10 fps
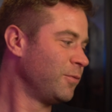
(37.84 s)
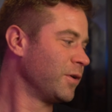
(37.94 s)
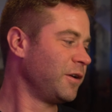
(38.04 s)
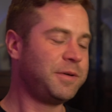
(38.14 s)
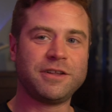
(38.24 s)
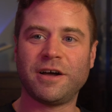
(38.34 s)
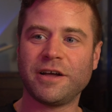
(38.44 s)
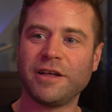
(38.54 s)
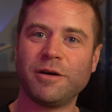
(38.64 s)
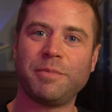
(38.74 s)
we're going to be
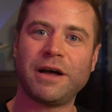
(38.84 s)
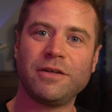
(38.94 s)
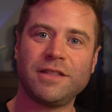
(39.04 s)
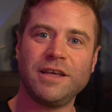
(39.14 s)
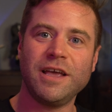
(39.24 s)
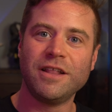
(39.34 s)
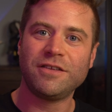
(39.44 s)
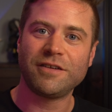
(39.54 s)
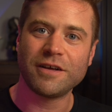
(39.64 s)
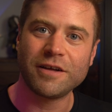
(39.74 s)
talking about the
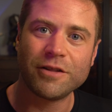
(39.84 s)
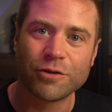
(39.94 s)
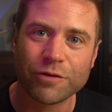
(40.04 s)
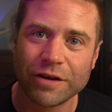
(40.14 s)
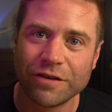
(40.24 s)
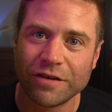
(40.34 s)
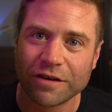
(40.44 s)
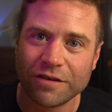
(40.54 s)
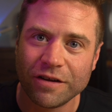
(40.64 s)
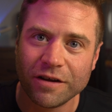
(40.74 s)

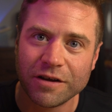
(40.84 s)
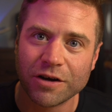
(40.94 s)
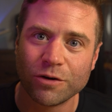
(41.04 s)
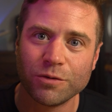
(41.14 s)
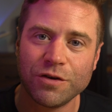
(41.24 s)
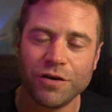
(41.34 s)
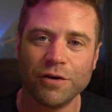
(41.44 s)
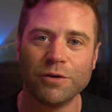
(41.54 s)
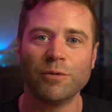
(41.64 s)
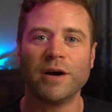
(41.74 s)
Insta360 GO
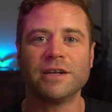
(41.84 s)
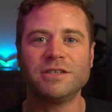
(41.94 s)
2. I